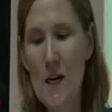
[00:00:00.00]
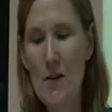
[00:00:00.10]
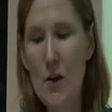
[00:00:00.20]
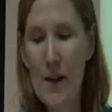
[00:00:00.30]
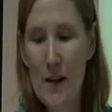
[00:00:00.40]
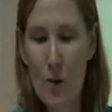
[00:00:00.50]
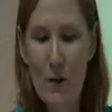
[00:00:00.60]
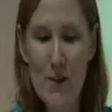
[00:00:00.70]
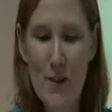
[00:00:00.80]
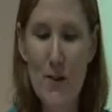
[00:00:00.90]
Though he had
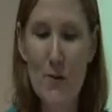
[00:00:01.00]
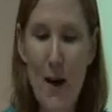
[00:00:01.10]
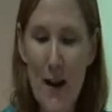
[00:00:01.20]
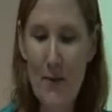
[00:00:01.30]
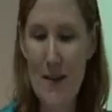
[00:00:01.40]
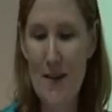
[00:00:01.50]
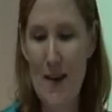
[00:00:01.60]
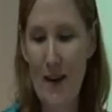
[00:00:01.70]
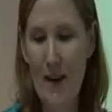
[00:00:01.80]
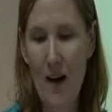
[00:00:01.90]
only just arrived in
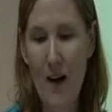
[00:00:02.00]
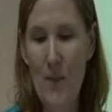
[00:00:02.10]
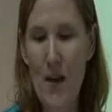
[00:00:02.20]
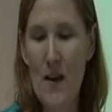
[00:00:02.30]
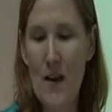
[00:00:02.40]
Senegal,